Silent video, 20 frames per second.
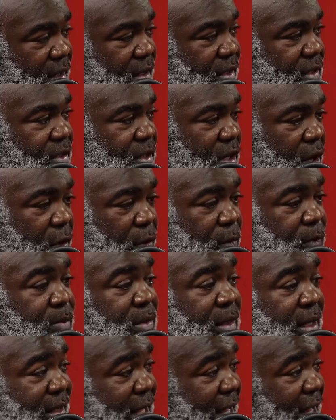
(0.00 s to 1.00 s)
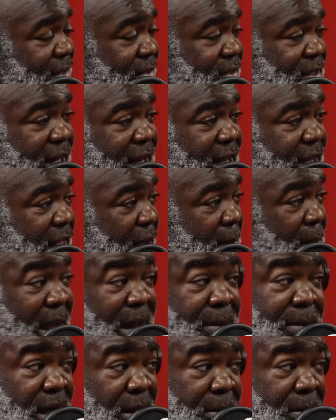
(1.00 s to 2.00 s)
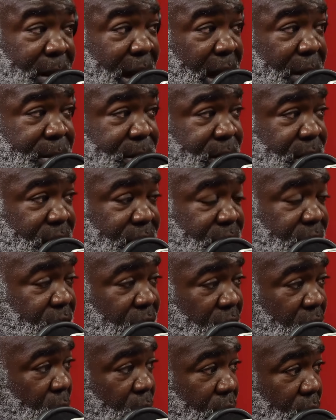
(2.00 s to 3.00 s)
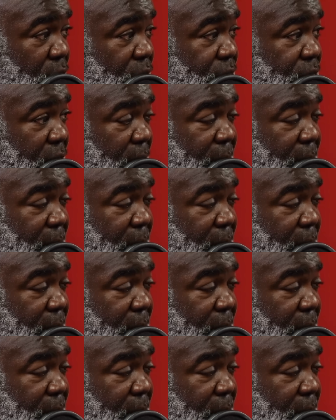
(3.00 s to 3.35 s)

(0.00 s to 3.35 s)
So next year they may be in a better position to hold off.